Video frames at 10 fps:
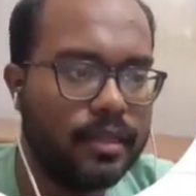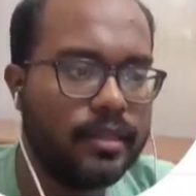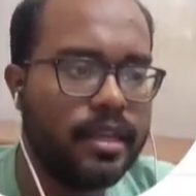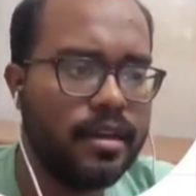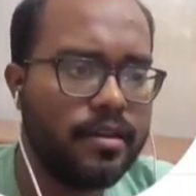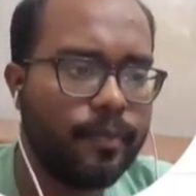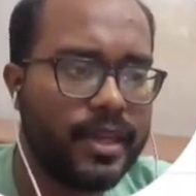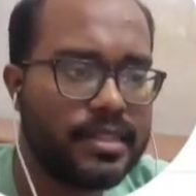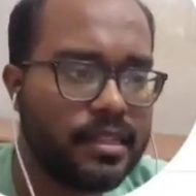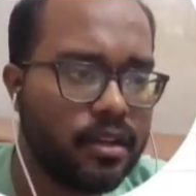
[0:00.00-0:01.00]
then
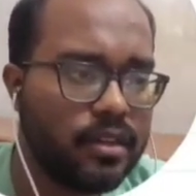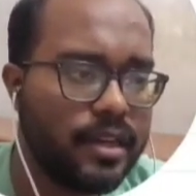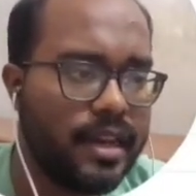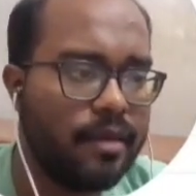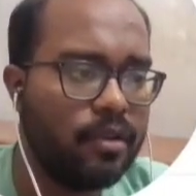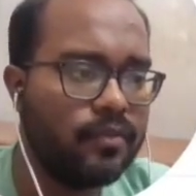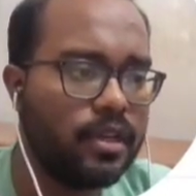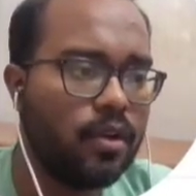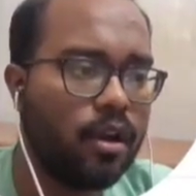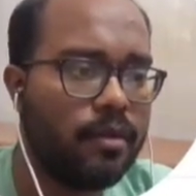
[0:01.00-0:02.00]
pressing on the name of
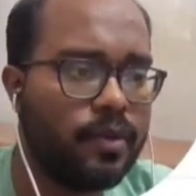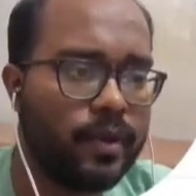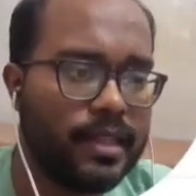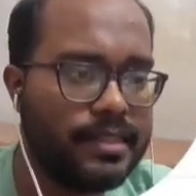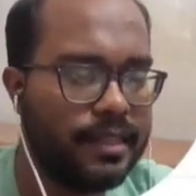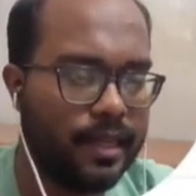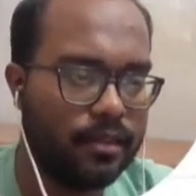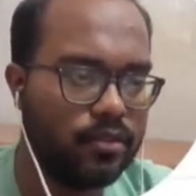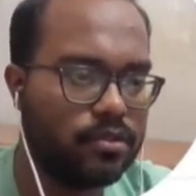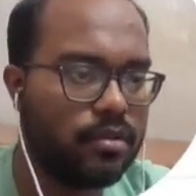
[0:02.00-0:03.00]
the column you can
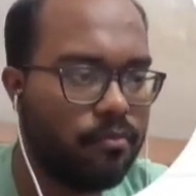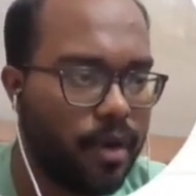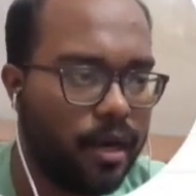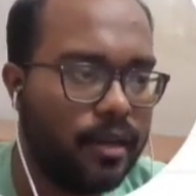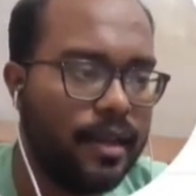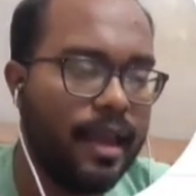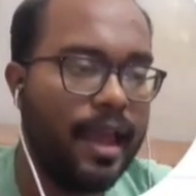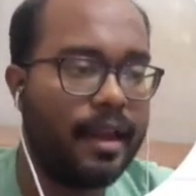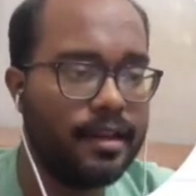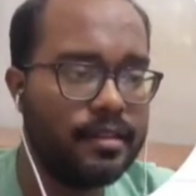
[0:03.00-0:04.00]
select those. But
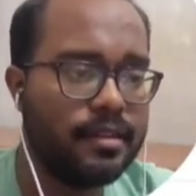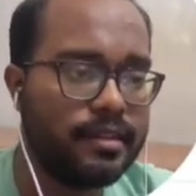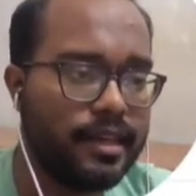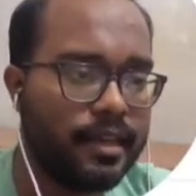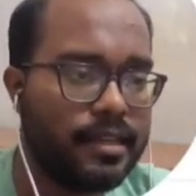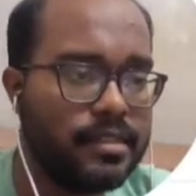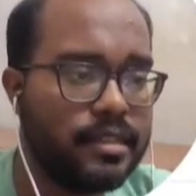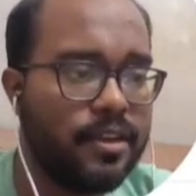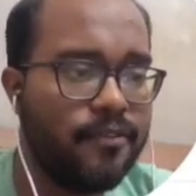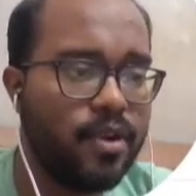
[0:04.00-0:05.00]
another thing is,
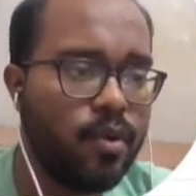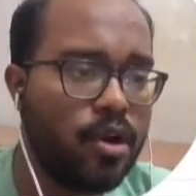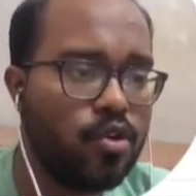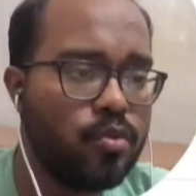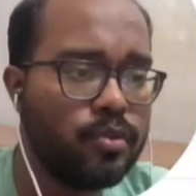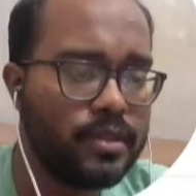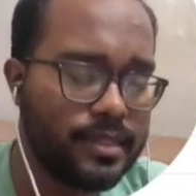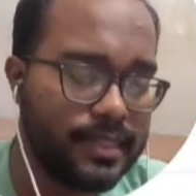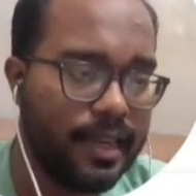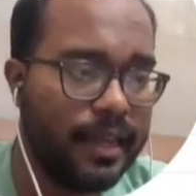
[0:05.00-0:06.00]
if you want to
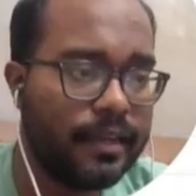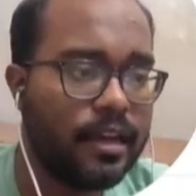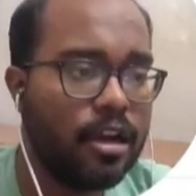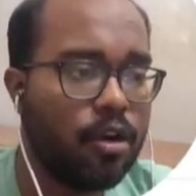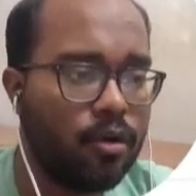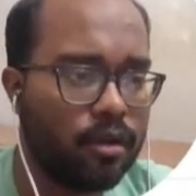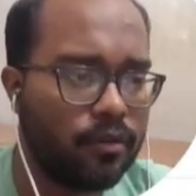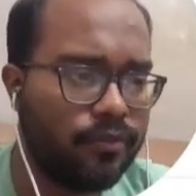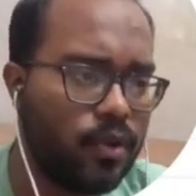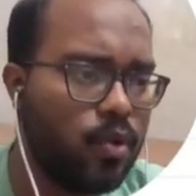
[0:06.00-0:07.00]
select
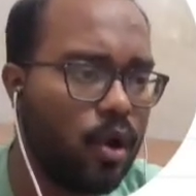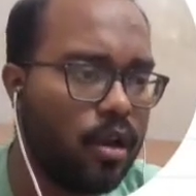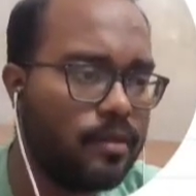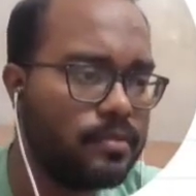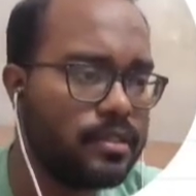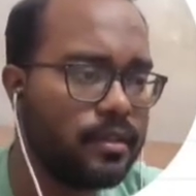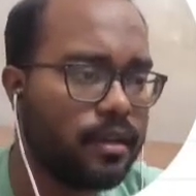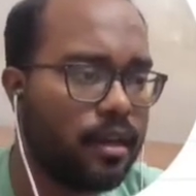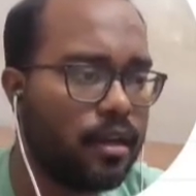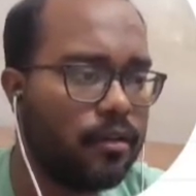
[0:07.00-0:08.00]
few columns
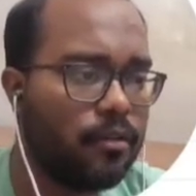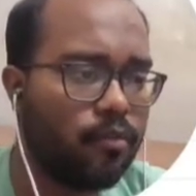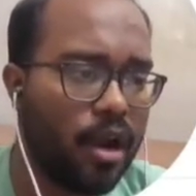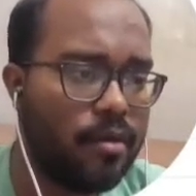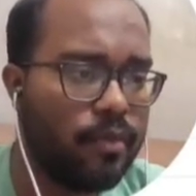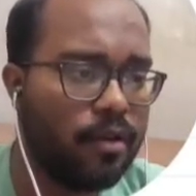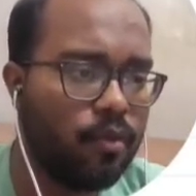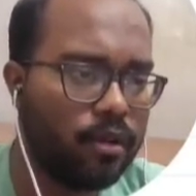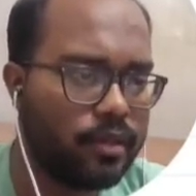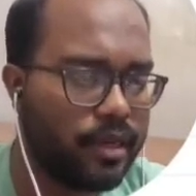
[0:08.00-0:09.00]
one by
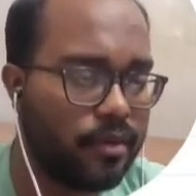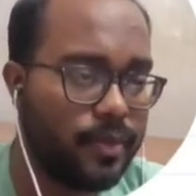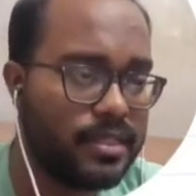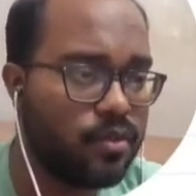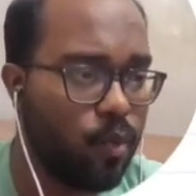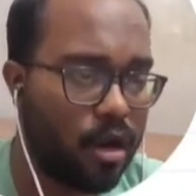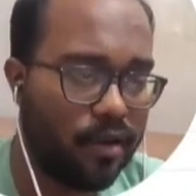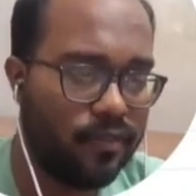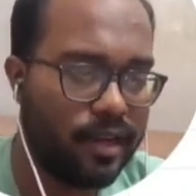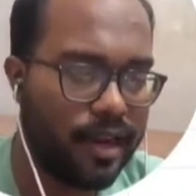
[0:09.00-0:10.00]
one, that are present one
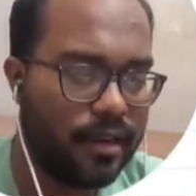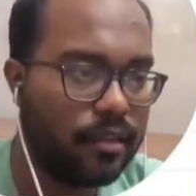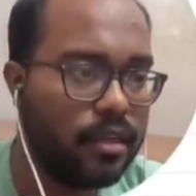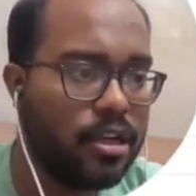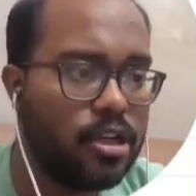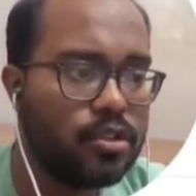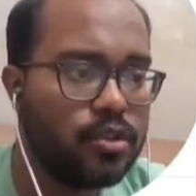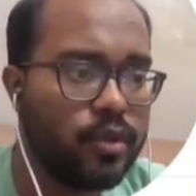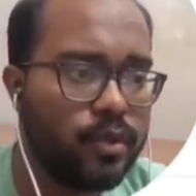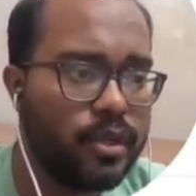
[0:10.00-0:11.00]
after another,
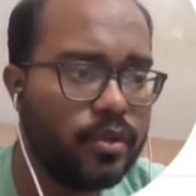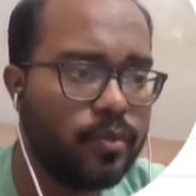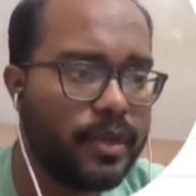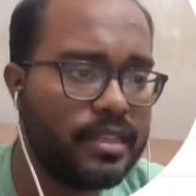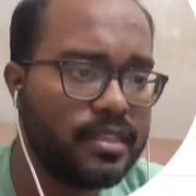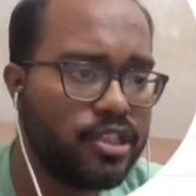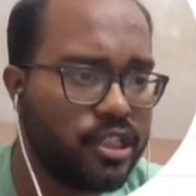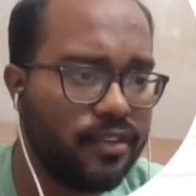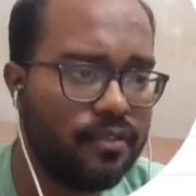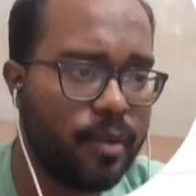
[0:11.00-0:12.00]
so you need to press
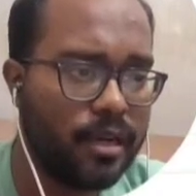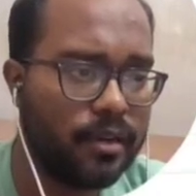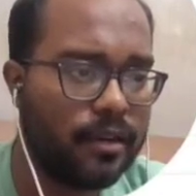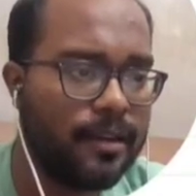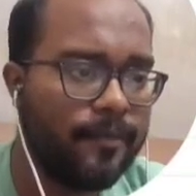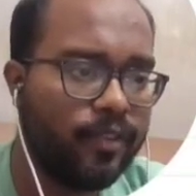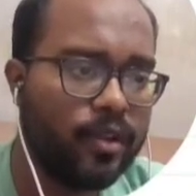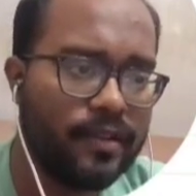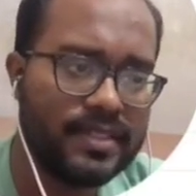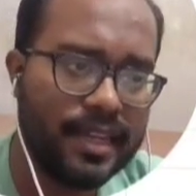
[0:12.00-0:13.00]
Shift button.
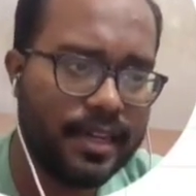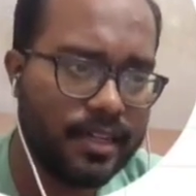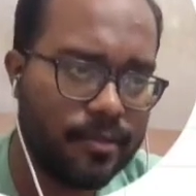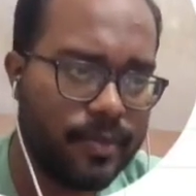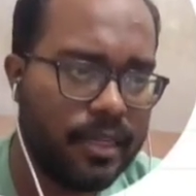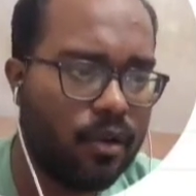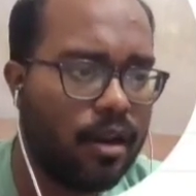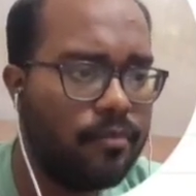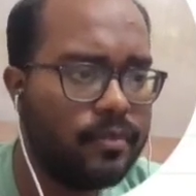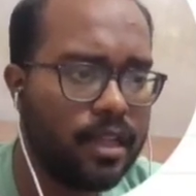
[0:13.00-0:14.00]
You have selected B
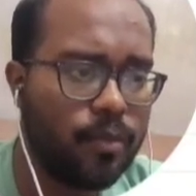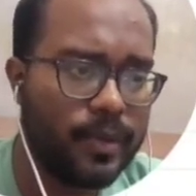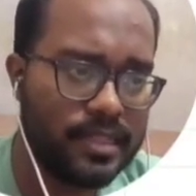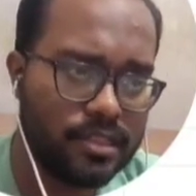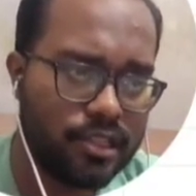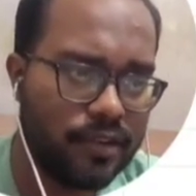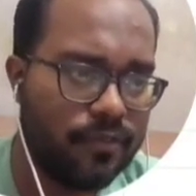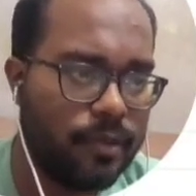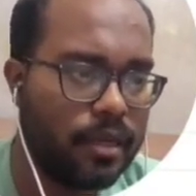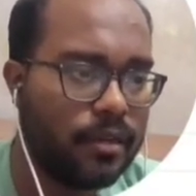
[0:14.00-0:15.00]
column, now press
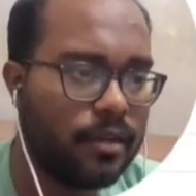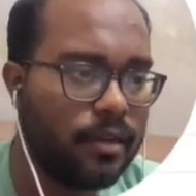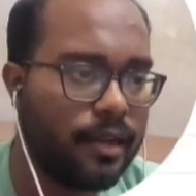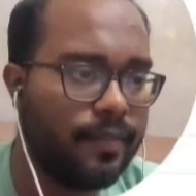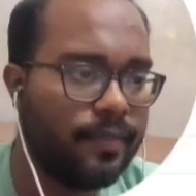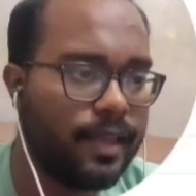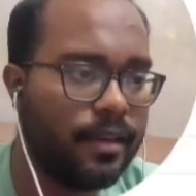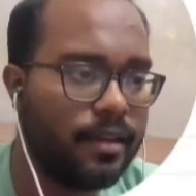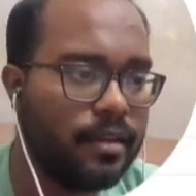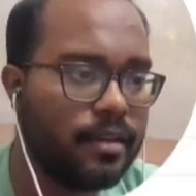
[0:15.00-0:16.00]
Shift button and
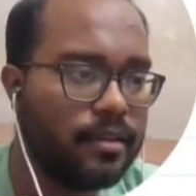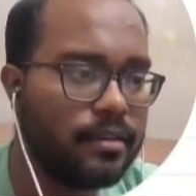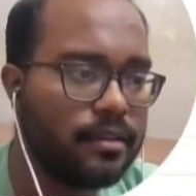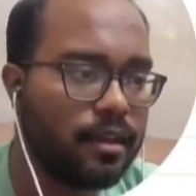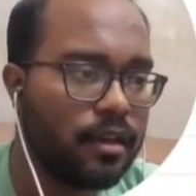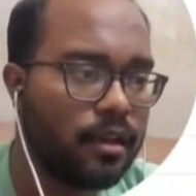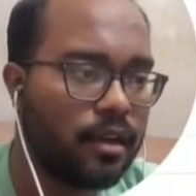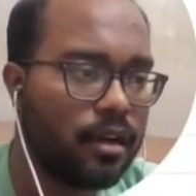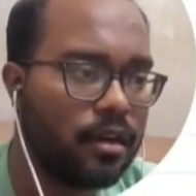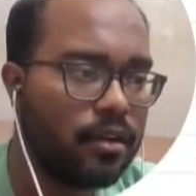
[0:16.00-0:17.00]
then
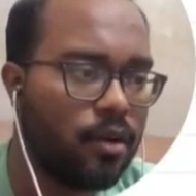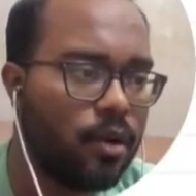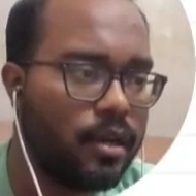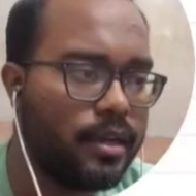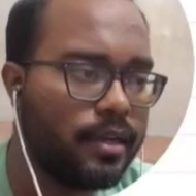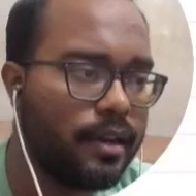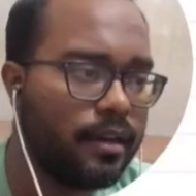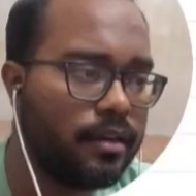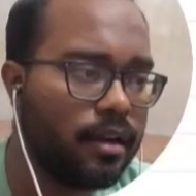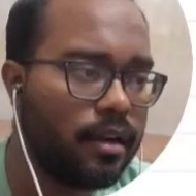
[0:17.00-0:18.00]
hold it
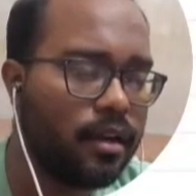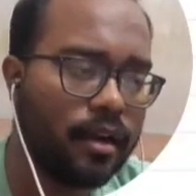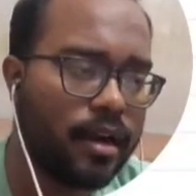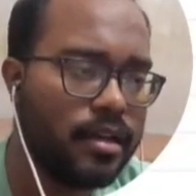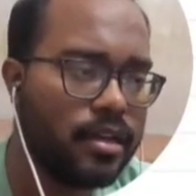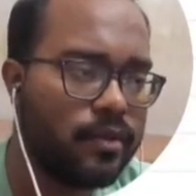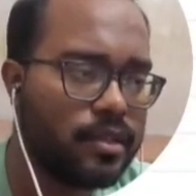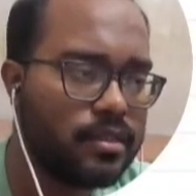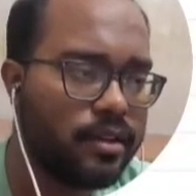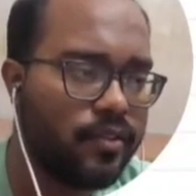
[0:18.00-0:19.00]
and
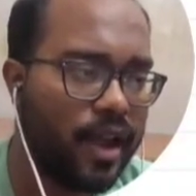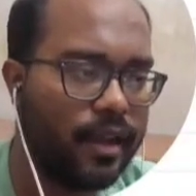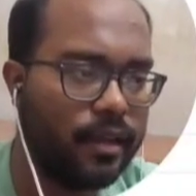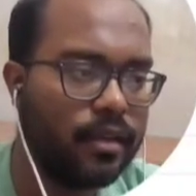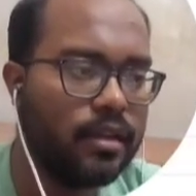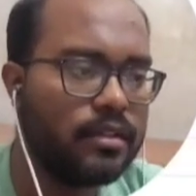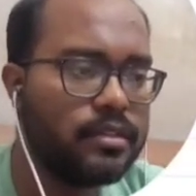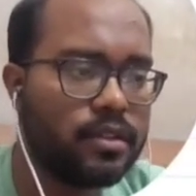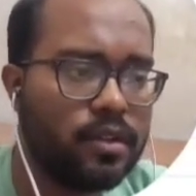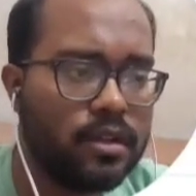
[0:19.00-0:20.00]
continuously drag it.
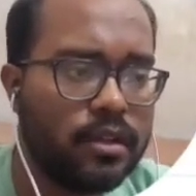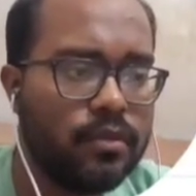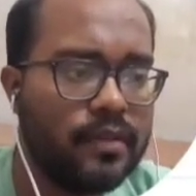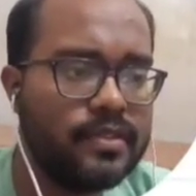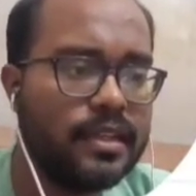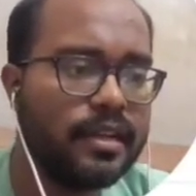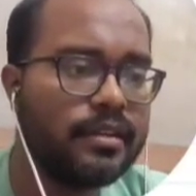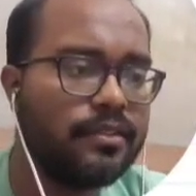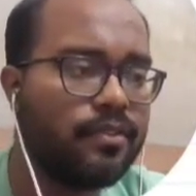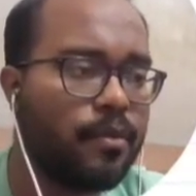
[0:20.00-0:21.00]
So you have
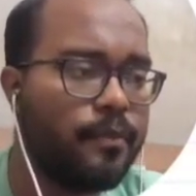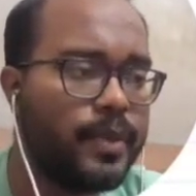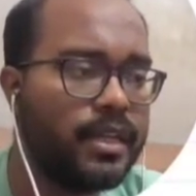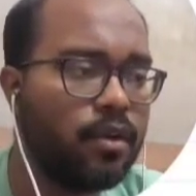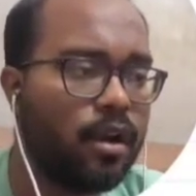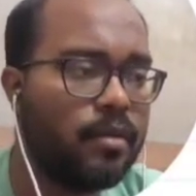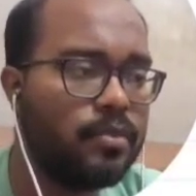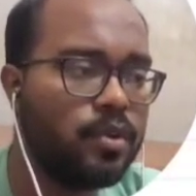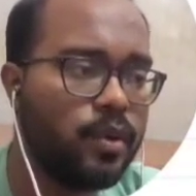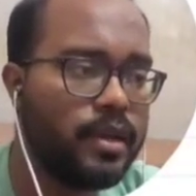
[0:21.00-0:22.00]
selected from B
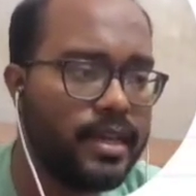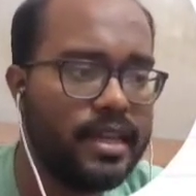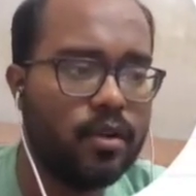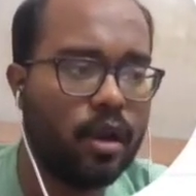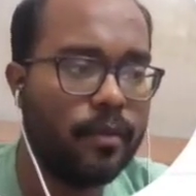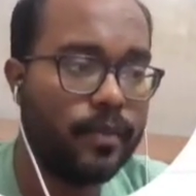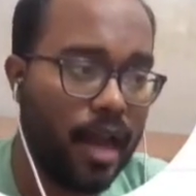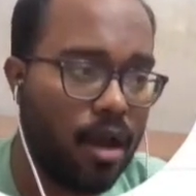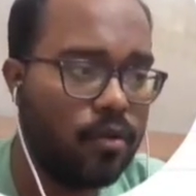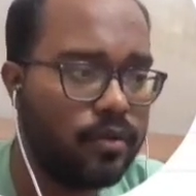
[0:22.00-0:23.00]
column to E column.
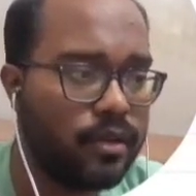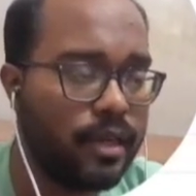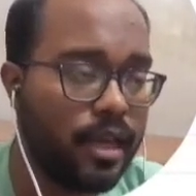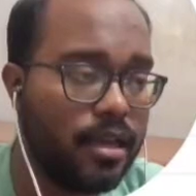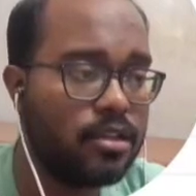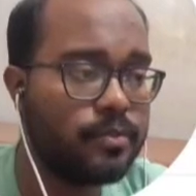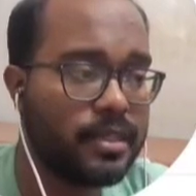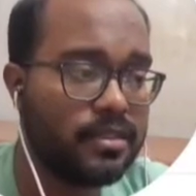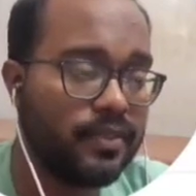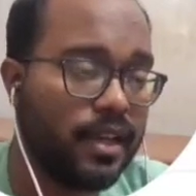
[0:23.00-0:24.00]
Now here
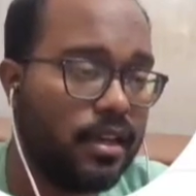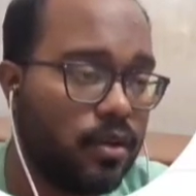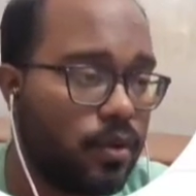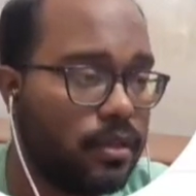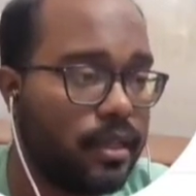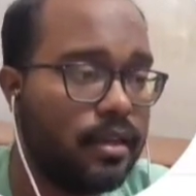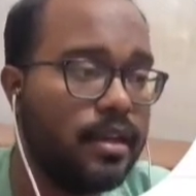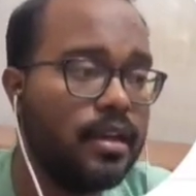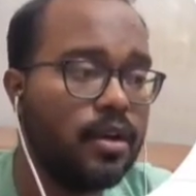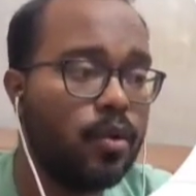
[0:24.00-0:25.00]
specifically note that
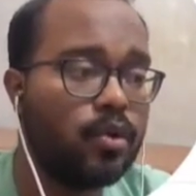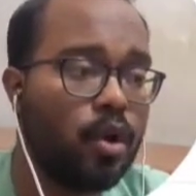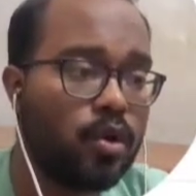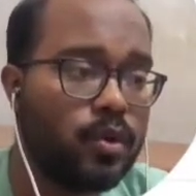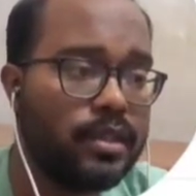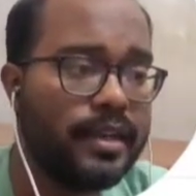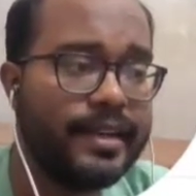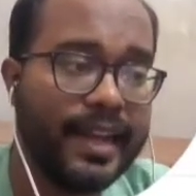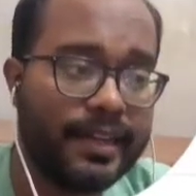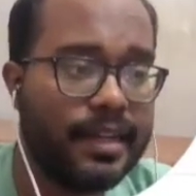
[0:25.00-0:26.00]
not only the
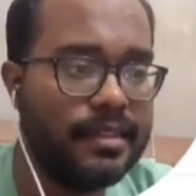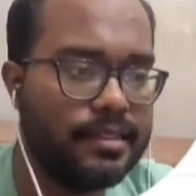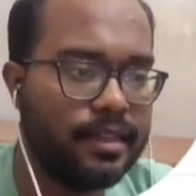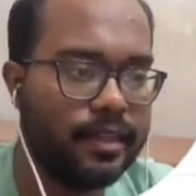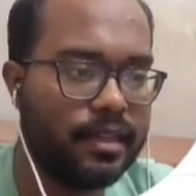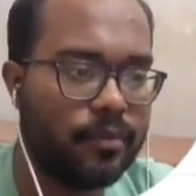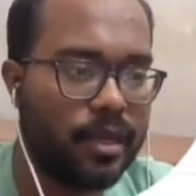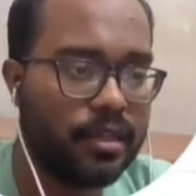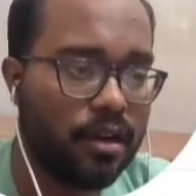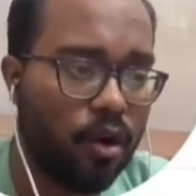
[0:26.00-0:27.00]
data is selected,
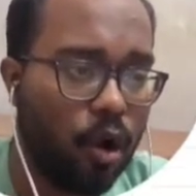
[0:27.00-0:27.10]
but the